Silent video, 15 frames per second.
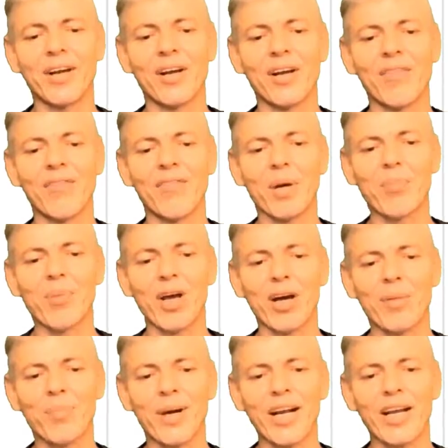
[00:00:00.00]
followed by
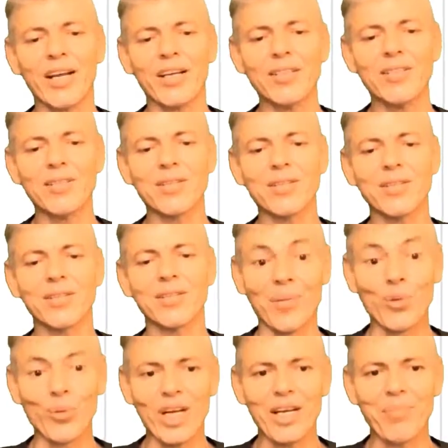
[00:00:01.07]
block brackets.
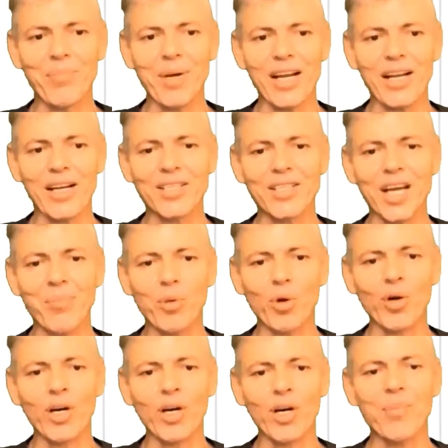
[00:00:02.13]
Between the brackets, type
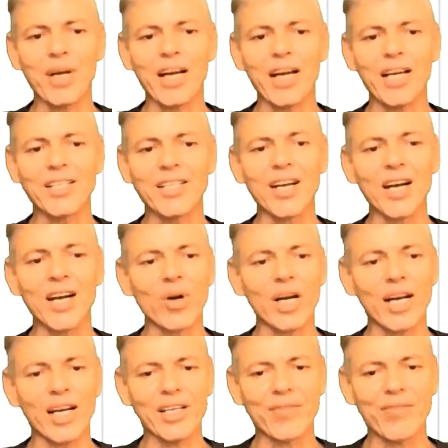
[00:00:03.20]
all the uppercase and
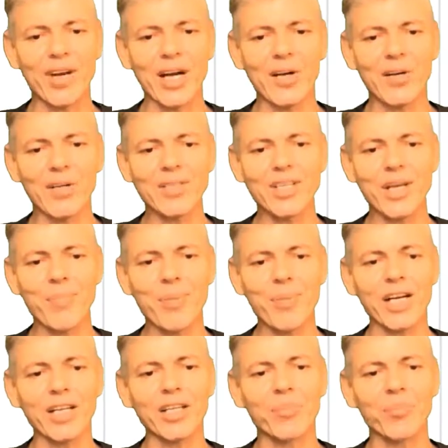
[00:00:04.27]
lowercase vowels
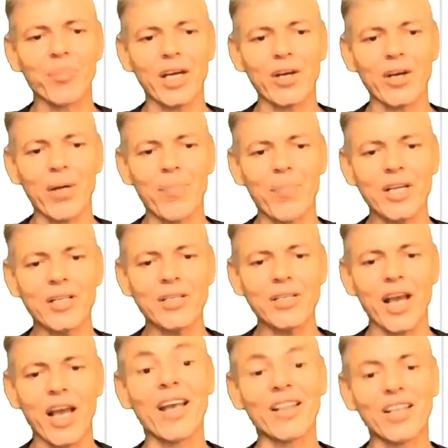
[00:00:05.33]
separated by commas
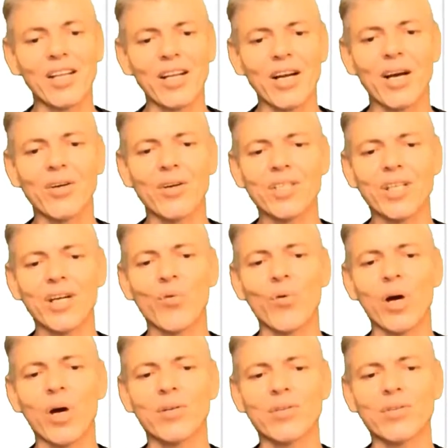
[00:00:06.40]
and enclosed in
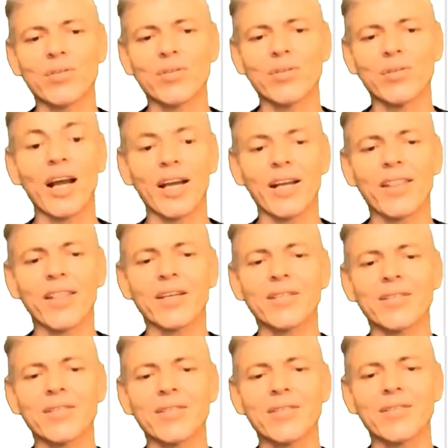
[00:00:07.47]
quotes, like
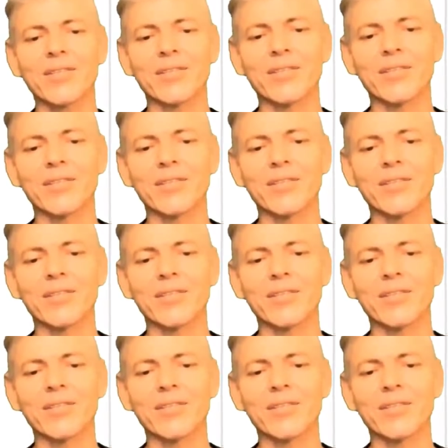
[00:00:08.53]
this.